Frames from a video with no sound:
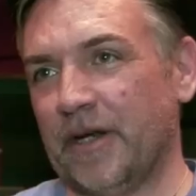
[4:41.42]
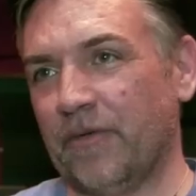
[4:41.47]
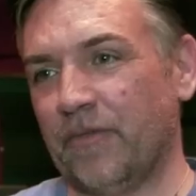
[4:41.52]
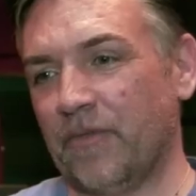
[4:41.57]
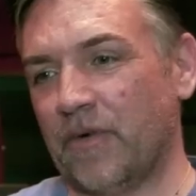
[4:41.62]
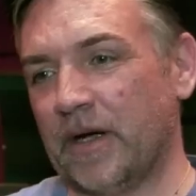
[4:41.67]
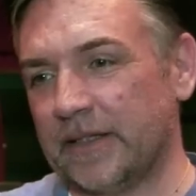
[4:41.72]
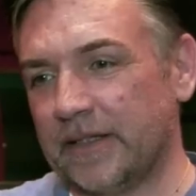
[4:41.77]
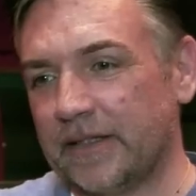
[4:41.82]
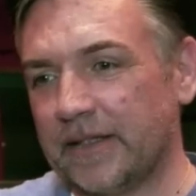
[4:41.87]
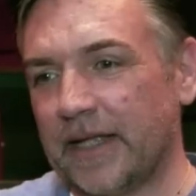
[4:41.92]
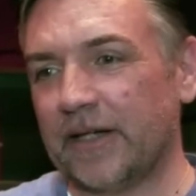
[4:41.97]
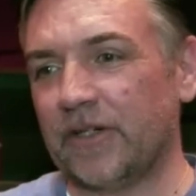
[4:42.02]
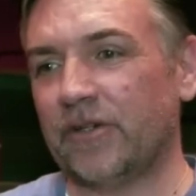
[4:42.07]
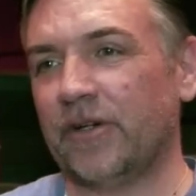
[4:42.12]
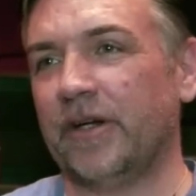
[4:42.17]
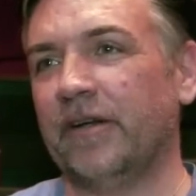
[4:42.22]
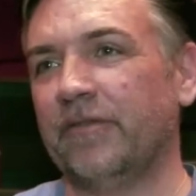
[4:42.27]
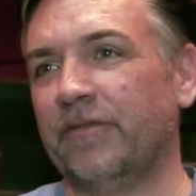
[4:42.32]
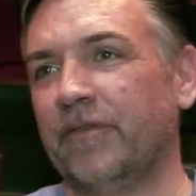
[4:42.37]
know, once that
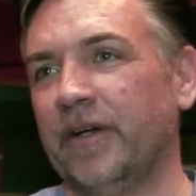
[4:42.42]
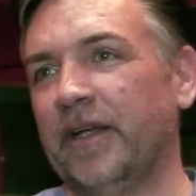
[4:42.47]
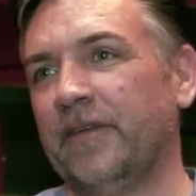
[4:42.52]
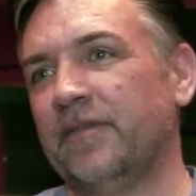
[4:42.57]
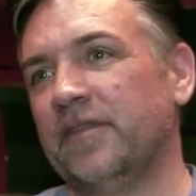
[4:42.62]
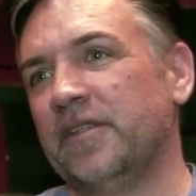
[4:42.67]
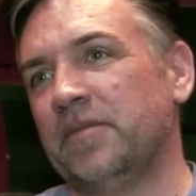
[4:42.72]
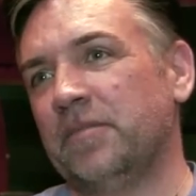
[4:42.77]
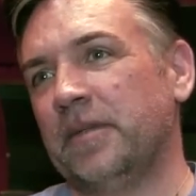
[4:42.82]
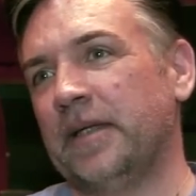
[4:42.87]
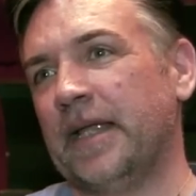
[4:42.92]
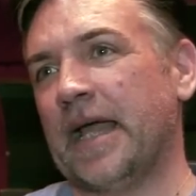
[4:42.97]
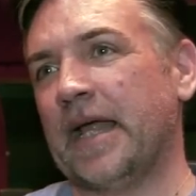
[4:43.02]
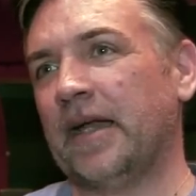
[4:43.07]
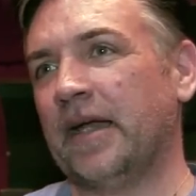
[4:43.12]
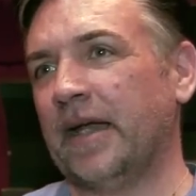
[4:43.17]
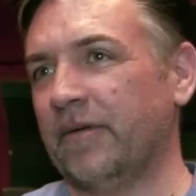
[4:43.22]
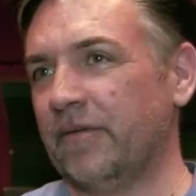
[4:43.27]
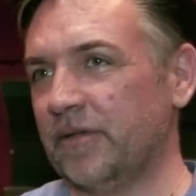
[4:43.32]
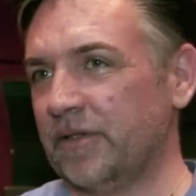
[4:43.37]
journey of forgiveness began
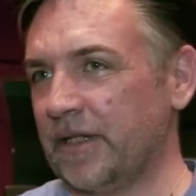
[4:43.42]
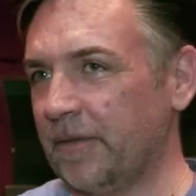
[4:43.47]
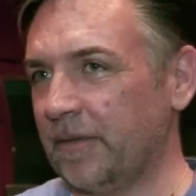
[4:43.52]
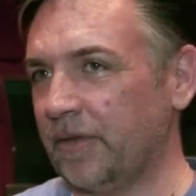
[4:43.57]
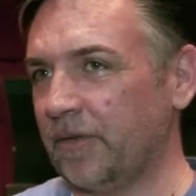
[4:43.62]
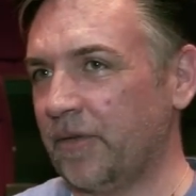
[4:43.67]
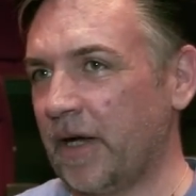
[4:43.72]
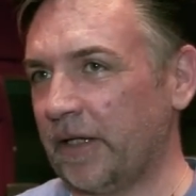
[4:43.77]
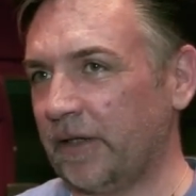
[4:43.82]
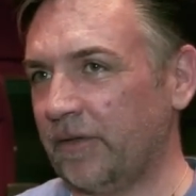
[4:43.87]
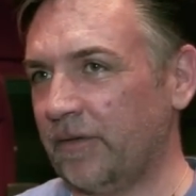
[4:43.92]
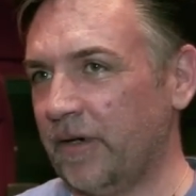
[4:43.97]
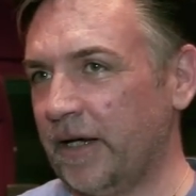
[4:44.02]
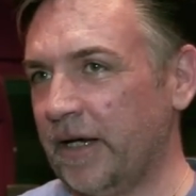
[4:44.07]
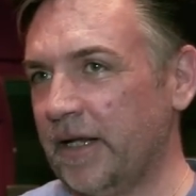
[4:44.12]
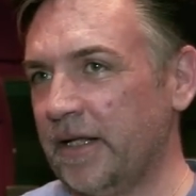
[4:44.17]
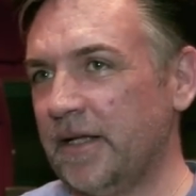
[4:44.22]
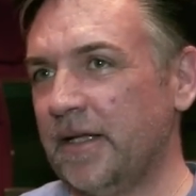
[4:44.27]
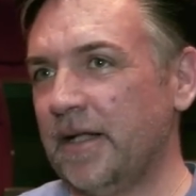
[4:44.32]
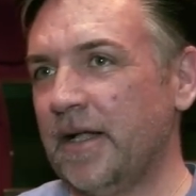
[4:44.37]
and I was able to walk through
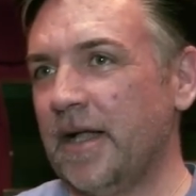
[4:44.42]
it,